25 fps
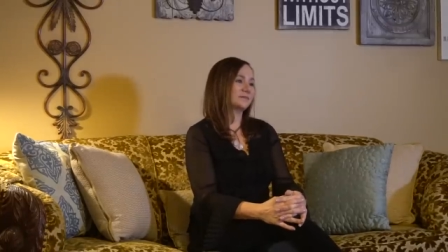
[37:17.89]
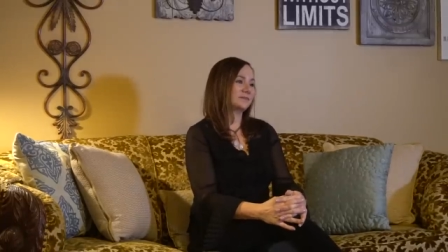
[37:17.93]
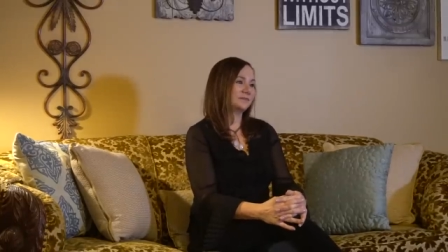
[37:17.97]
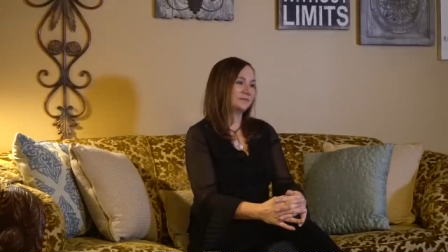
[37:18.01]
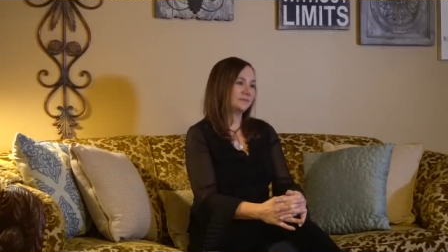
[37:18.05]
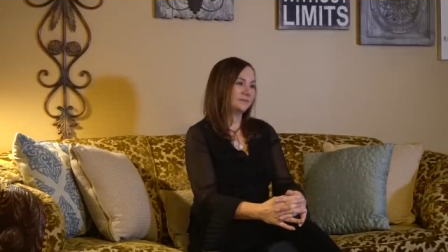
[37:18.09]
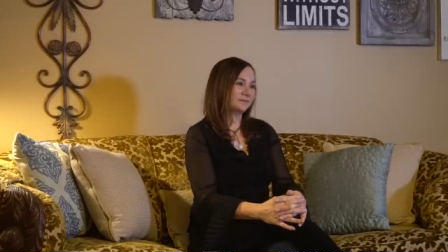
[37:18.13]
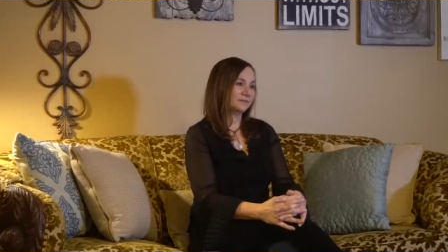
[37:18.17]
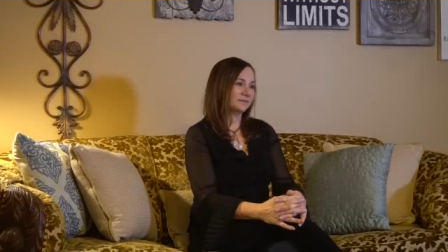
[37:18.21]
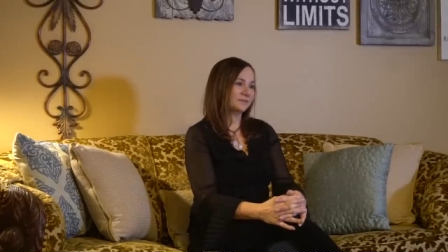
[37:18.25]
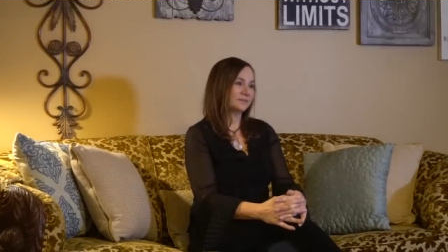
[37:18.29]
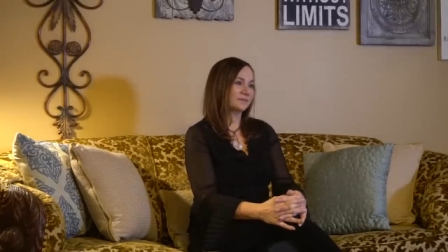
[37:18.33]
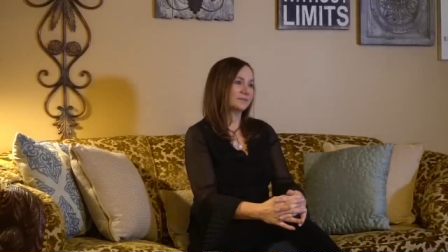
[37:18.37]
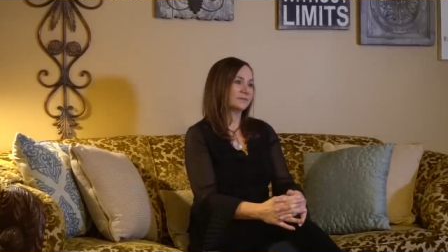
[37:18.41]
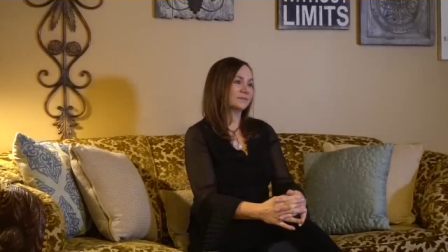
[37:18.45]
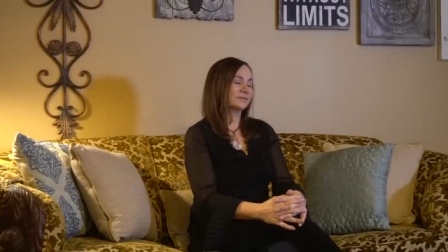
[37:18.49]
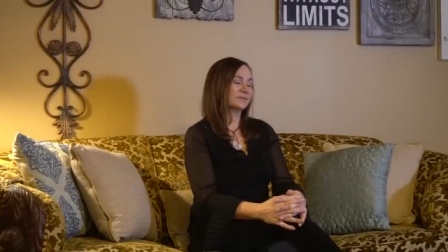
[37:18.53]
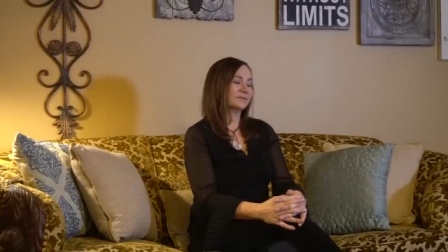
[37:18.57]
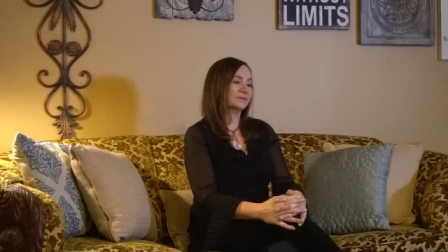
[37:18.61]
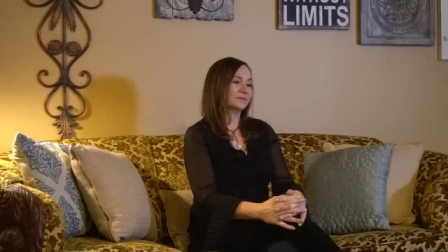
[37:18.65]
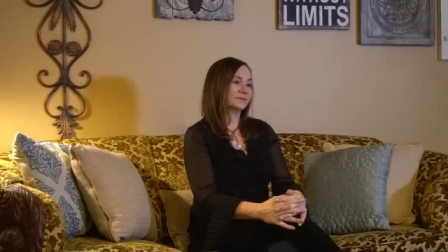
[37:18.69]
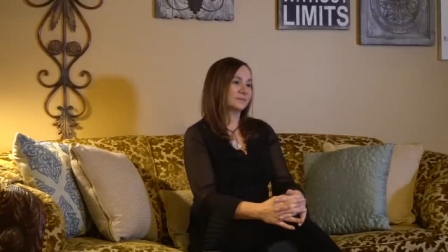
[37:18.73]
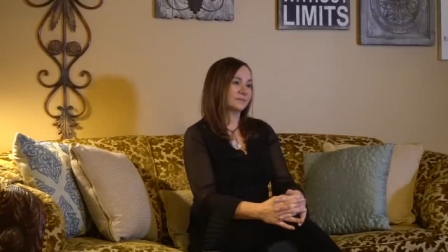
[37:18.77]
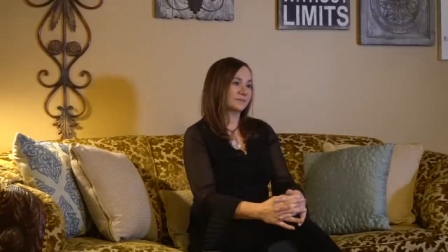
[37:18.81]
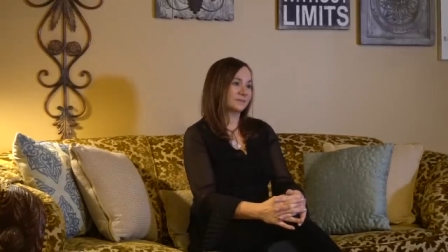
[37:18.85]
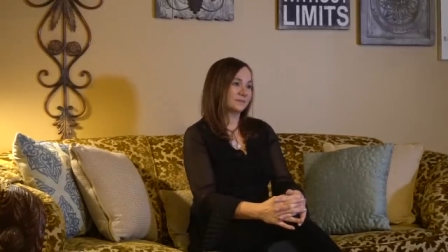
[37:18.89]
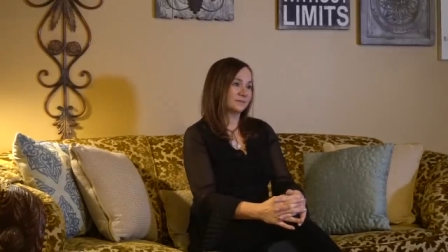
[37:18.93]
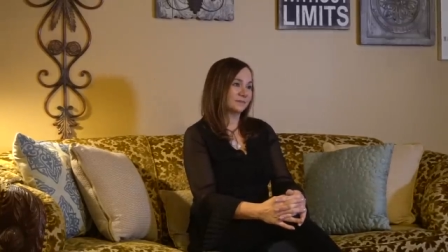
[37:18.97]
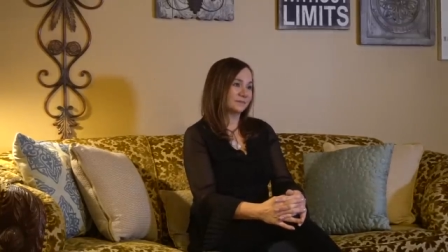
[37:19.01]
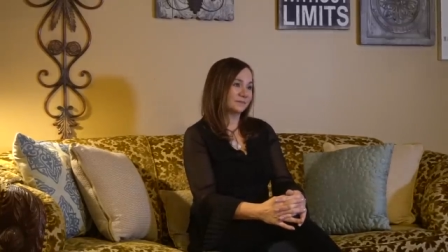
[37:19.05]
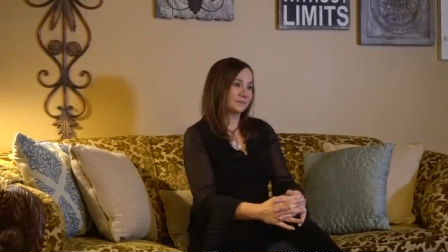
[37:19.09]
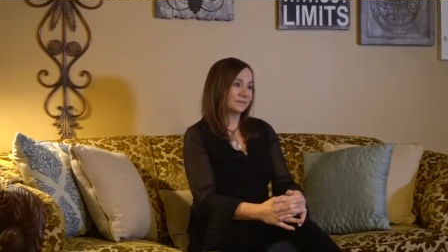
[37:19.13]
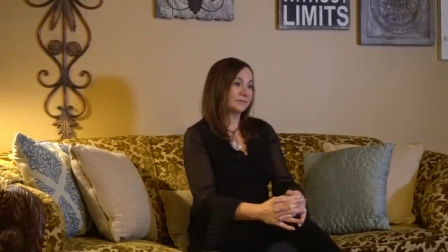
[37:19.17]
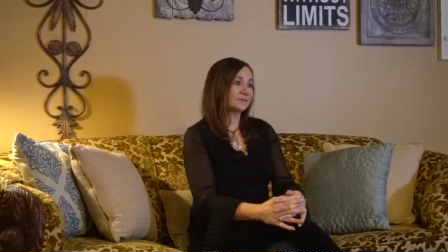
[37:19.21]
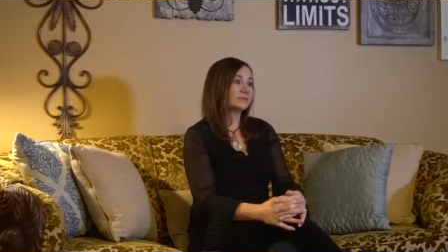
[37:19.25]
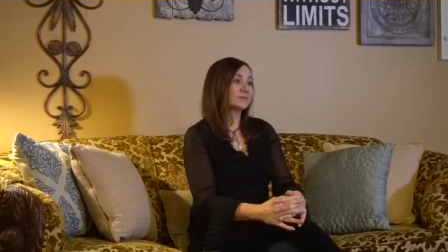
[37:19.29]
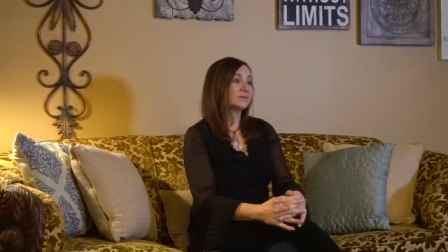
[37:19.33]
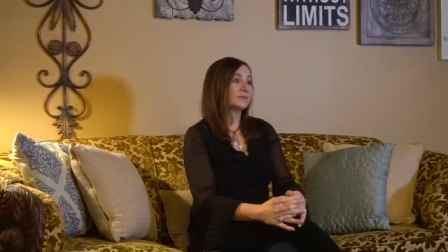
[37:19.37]
what this reality
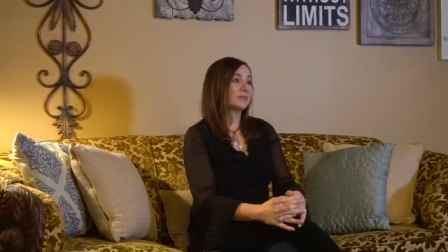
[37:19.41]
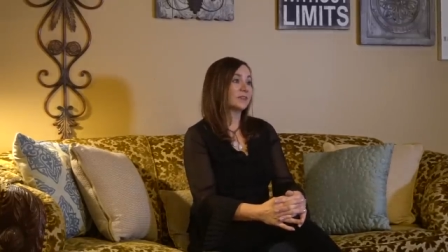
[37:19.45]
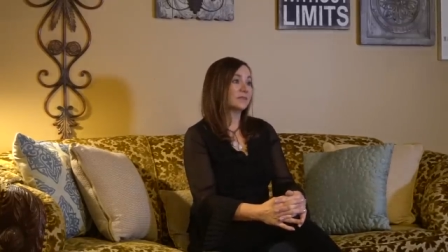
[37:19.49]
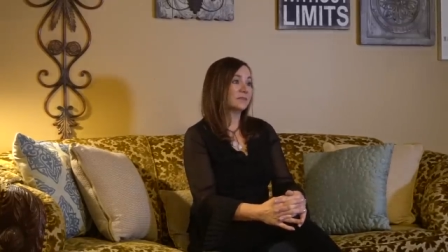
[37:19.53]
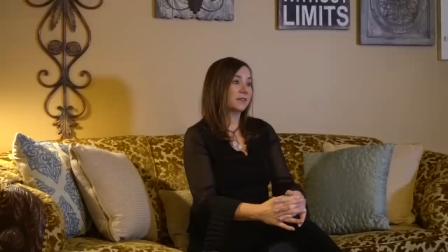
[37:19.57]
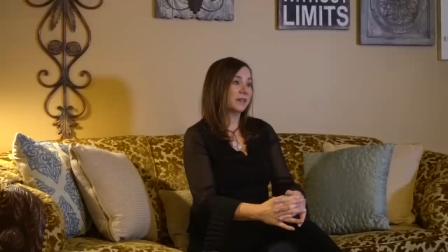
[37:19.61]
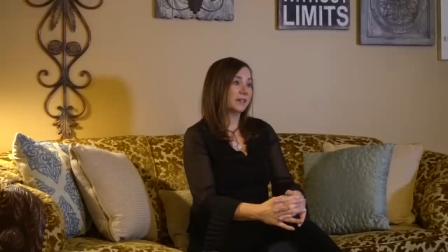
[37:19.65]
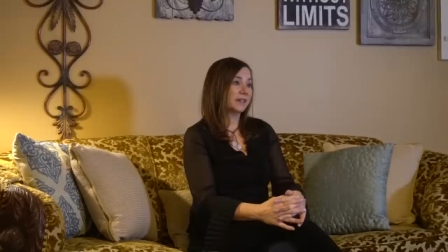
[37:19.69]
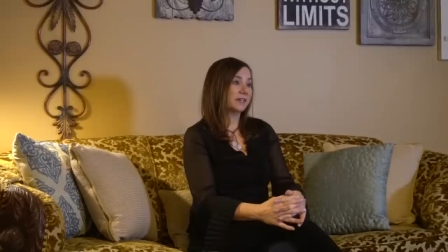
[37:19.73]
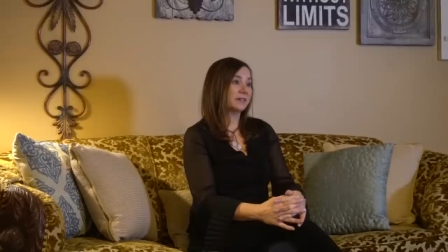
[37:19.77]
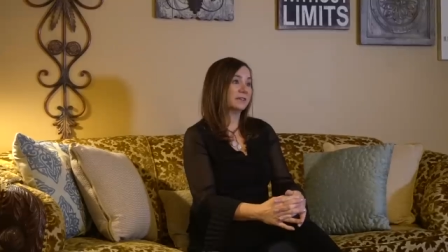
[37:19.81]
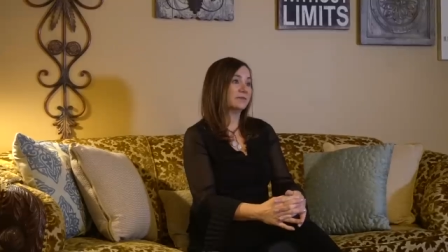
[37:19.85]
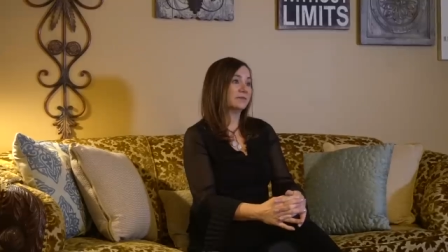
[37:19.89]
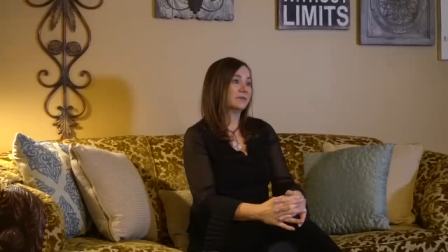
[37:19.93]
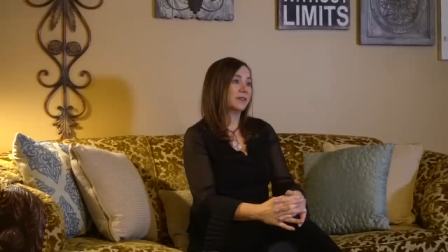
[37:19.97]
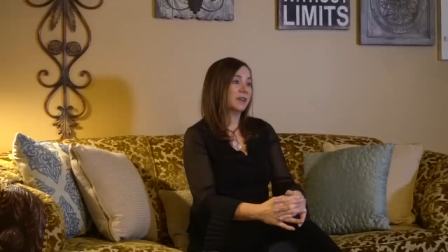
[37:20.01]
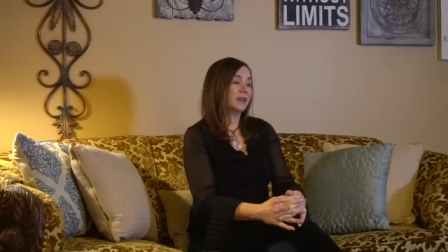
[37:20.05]
is? Right.